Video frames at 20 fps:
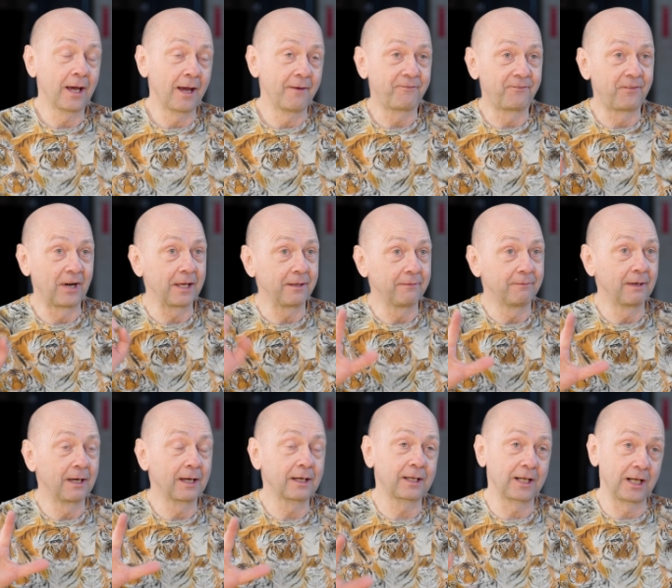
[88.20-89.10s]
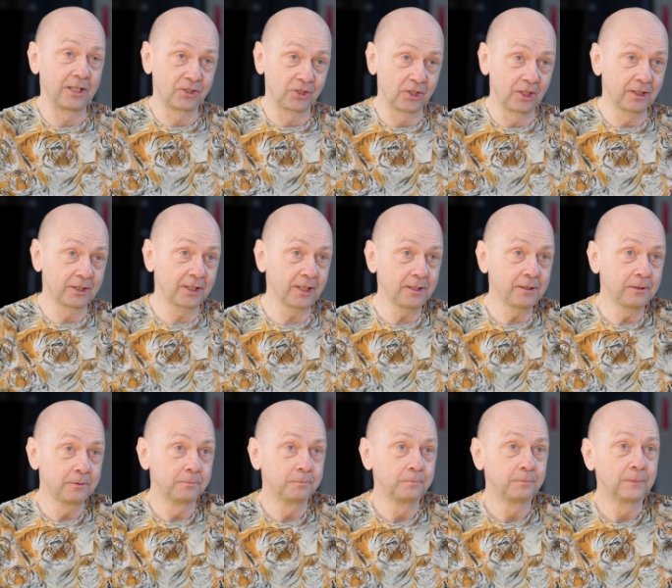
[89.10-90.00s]
have five uh, grandchildren,
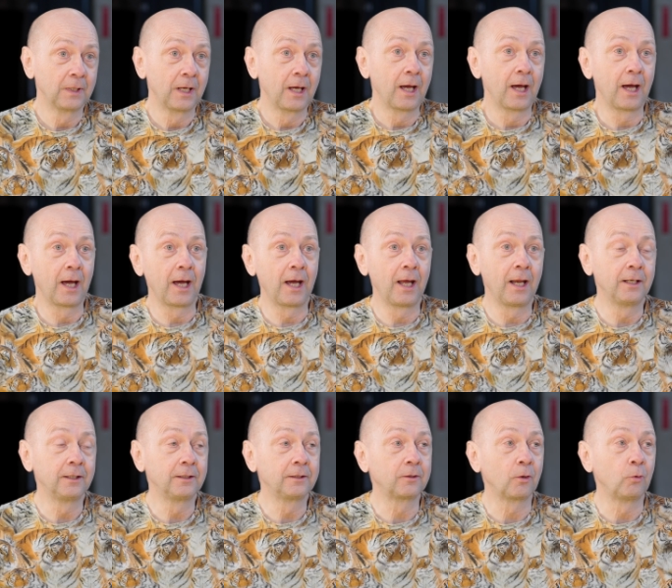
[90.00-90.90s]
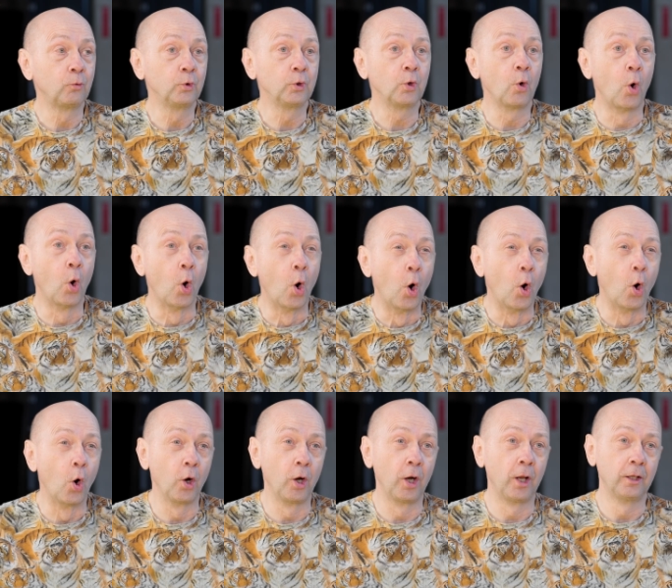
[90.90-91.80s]
and we
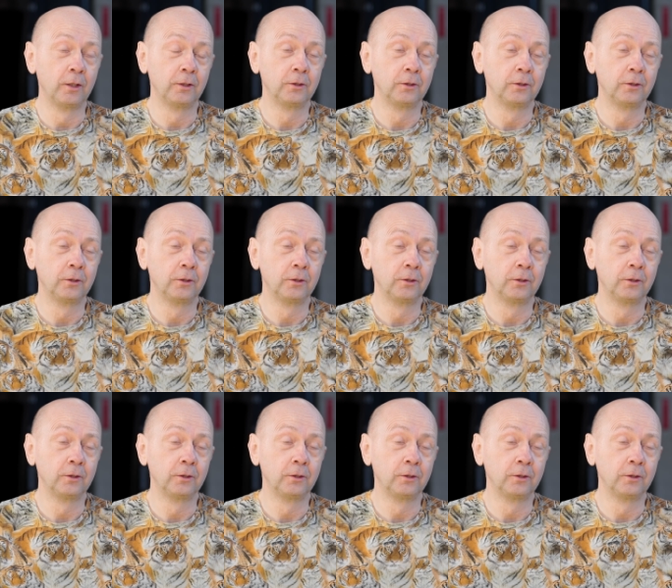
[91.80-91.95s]
all